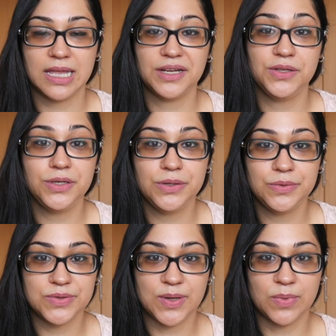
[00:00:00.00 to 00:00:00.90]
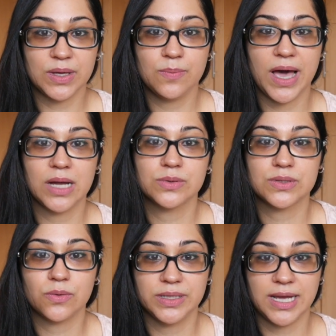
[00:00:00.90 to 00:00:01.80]
And I knew something bad
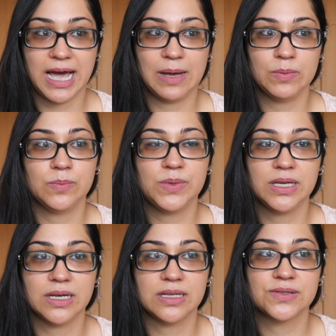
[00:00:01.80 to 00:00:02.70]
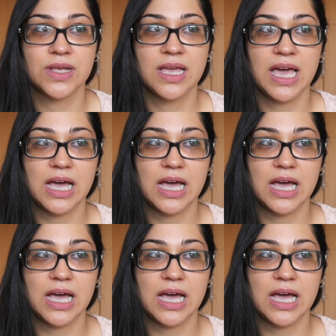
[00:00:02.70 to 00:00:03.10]
was going to happen because